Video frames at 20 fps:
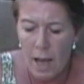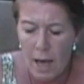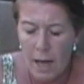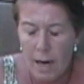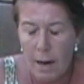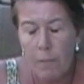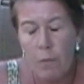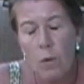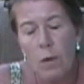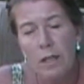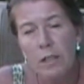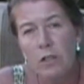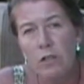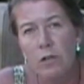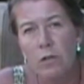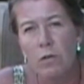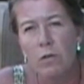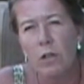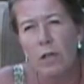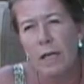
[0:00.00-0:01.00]
And I'm going
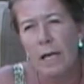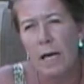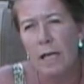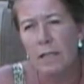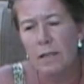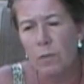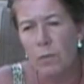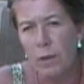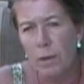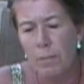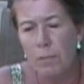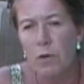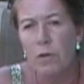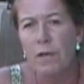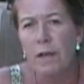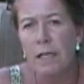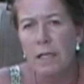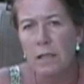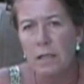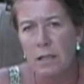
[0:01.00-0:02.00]
to look at
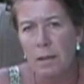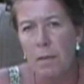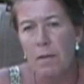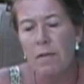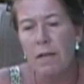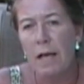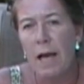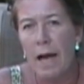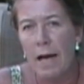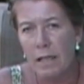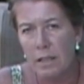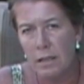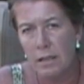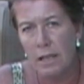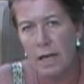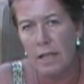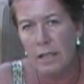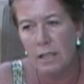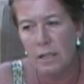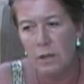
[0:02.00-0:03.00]
removing some of the
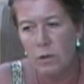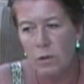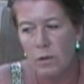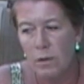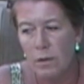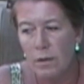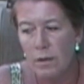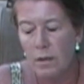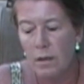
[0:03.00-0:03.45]
excess